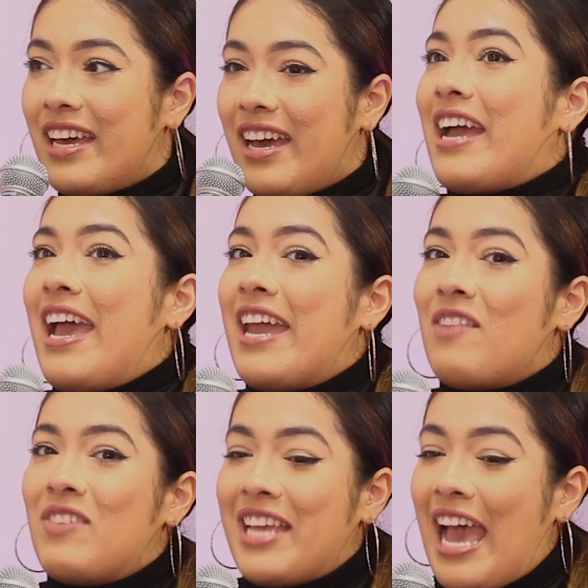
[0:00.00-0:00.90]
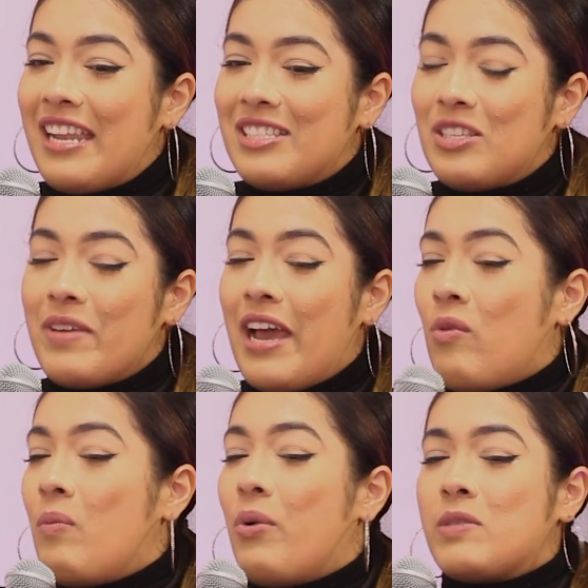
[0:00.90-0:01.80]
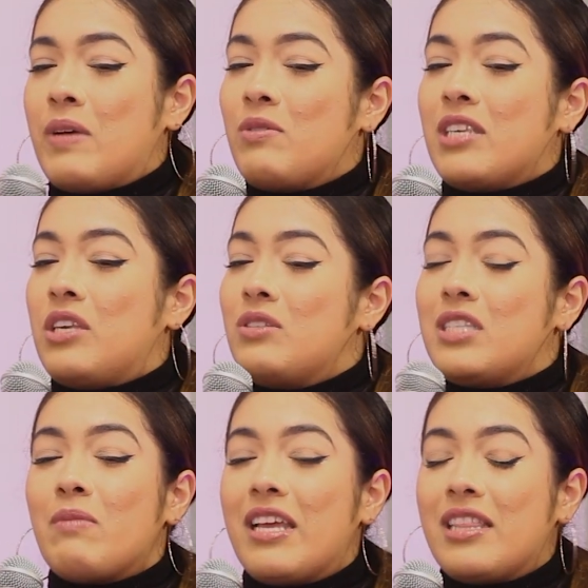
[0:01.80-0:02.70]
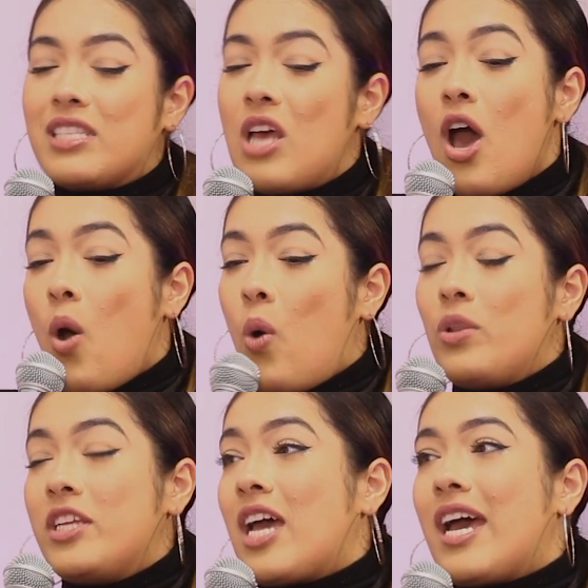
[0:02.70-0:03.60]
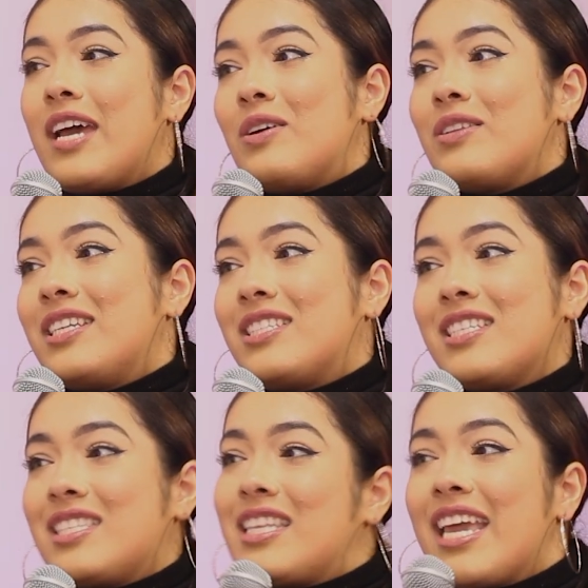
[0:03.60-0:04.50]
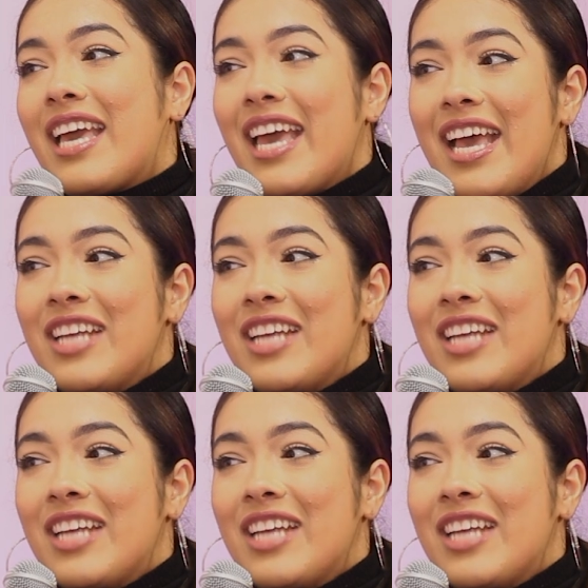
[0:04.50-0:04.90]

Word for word: Like, I had everything handed to me. At one point, somebody was like, you seem like this only child that just, like...